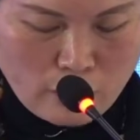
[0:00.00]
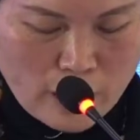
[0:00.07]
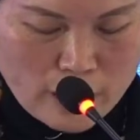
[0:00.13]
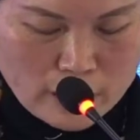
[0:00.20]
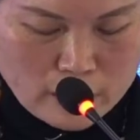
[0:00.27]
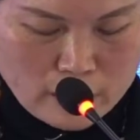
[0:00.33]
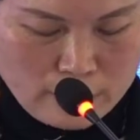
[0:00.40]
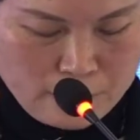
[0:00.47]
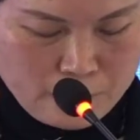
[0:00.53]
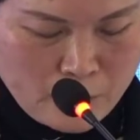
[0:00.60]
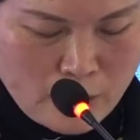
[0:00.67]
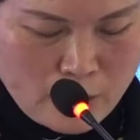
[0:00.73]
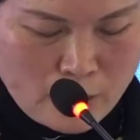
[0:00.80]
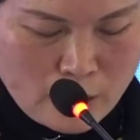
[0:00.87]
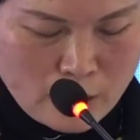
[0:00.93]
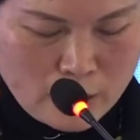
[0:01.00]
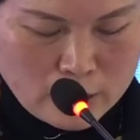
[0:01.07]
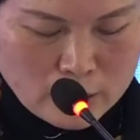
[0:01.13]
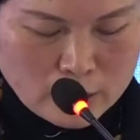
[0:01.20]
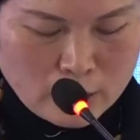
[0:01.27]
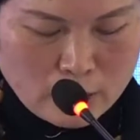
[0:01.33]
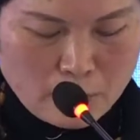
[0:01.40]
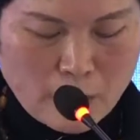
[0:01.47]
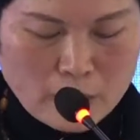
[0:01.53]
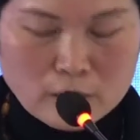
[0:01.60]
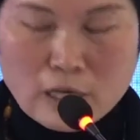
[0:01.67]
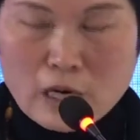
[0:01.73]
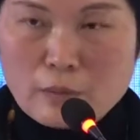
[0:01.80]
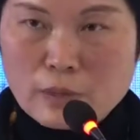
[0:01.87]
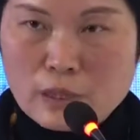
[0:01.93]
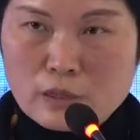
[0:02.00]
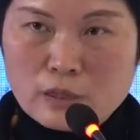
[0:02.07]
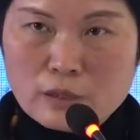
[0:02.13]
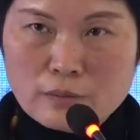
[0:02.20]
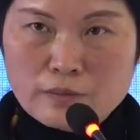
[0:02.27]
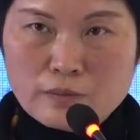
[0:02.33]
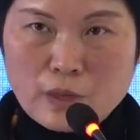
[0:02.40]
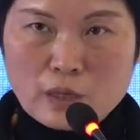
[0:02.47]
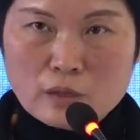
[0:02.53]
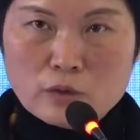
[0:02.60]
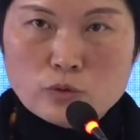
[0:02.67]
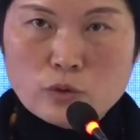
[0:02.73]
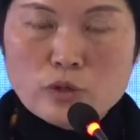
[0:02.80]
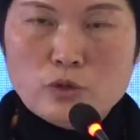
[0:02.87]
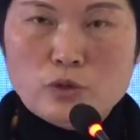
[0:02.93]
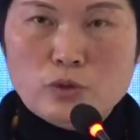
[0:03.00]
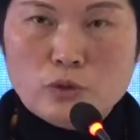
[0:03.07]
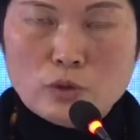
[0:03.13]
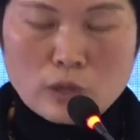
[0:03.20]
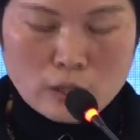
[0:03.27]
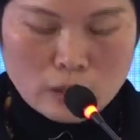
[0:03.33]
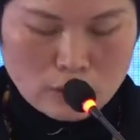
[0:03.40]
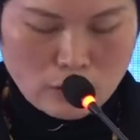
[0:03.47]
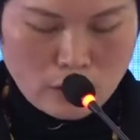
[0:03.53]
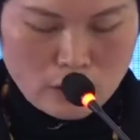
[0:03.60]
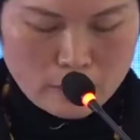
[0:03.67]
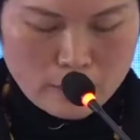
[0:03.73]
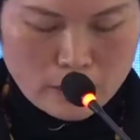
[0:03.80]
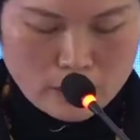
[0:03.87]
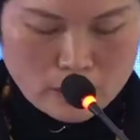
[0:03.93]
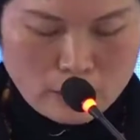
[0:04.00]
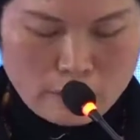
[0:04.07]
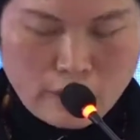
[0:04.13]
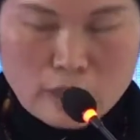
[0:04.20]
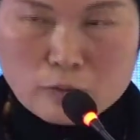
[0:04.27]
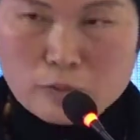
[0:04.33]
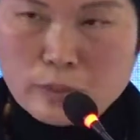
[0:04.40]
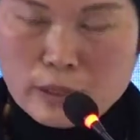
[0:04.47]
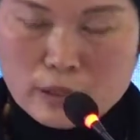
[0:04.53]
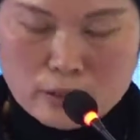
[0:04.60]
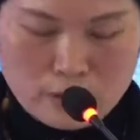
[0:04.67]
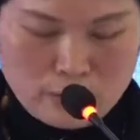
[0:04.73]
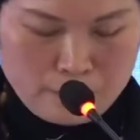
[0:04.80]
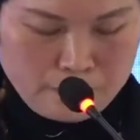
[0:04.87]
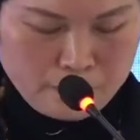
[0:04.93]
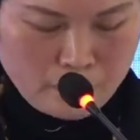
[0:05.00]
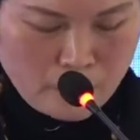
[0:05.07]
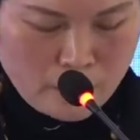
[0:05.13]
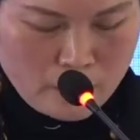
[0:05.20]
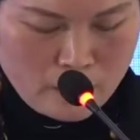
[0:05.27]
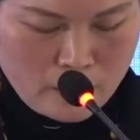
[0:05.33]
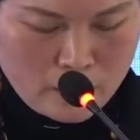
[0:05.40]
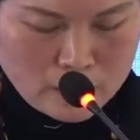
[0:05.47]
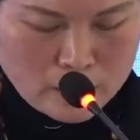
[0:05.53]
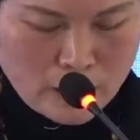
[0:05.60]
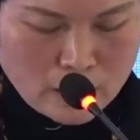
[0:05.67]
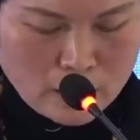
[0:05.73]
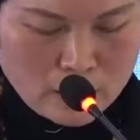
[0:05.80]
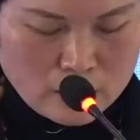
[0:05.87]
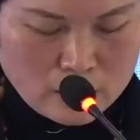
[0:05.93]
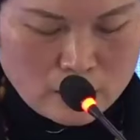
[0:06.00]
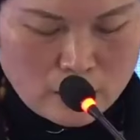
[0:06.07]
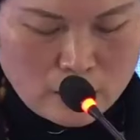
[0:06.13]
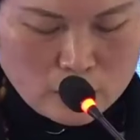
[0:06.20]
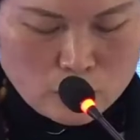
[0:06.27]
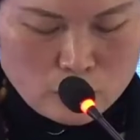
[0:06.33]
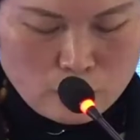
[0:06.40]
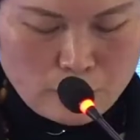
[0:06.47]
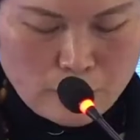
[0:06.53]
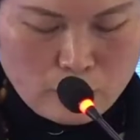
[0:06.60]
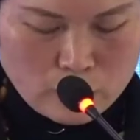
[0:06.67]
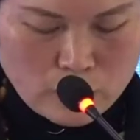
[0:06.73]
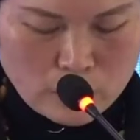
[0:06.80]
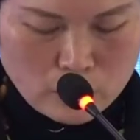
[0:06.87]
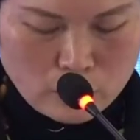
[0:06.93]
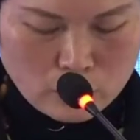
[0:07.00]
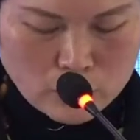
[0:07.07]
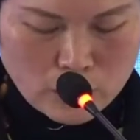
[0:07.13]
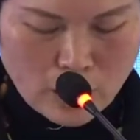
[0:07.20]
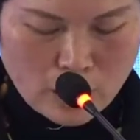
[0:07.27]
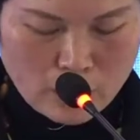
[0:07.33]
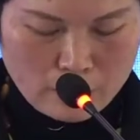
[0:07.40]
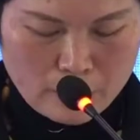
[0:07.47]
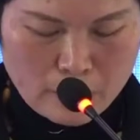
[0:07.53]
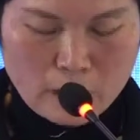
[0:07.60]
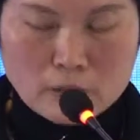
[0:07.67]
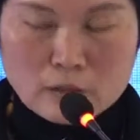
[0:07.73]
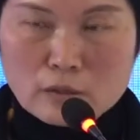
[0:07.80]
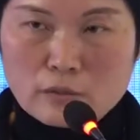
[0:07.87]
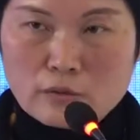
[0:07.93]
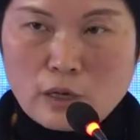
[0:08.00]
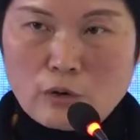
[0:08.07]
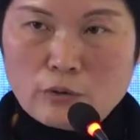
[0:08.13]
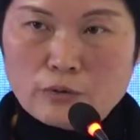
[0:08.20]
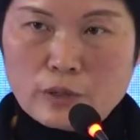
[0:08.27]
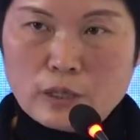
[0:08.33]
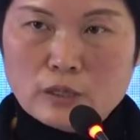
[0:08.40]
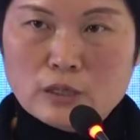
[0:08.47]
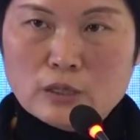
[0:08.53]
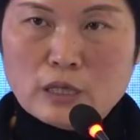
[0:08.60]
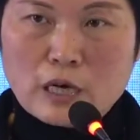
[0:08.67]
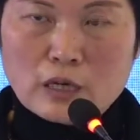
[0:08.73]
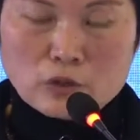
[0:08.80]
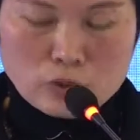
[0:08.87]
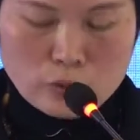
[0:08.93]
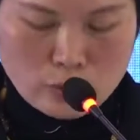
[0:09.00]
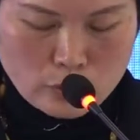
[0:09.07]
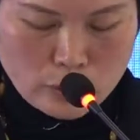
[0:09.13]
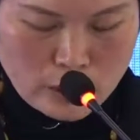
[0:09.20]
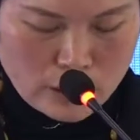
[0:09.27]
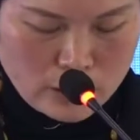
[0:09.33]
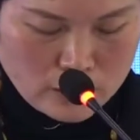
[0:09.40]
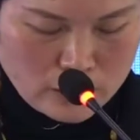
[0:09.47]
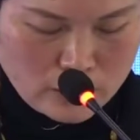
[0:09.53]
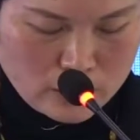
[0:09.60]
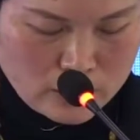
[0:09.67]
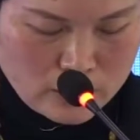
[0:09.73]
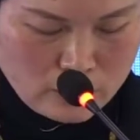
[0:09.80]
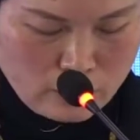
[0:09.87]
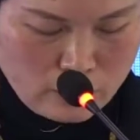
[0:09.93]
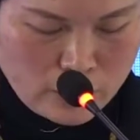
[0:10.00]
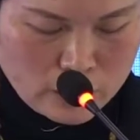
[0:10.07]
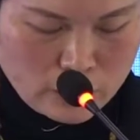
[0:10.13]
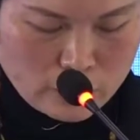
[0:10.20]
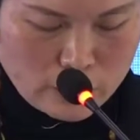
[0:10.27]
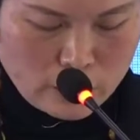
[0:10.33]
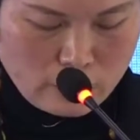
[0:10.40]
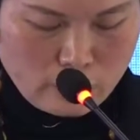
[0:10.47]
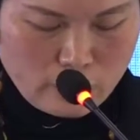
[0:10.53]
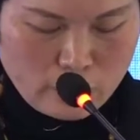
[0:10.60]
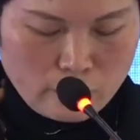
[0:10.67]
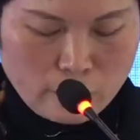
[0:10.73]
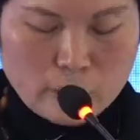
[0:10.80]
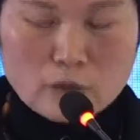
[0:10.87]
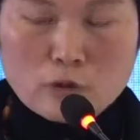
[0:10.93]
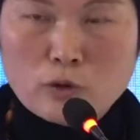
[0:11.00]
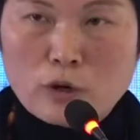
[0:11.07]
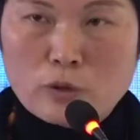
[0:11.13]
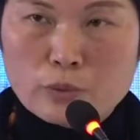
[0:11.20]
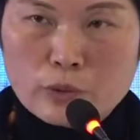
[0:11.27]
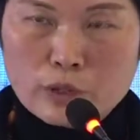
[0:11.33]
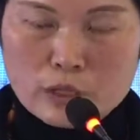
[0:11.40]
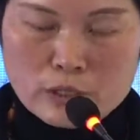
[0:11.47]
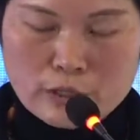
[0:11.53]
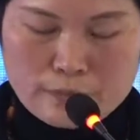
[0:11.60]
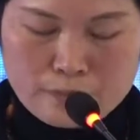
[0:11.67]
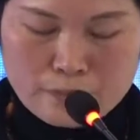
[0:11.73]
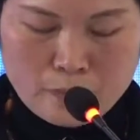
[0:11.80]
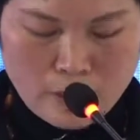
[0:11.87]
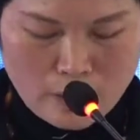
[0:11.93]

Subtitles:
fight against the pandemic and restore economic development. Second is to build a new type of international relations featuring win-win cooperation.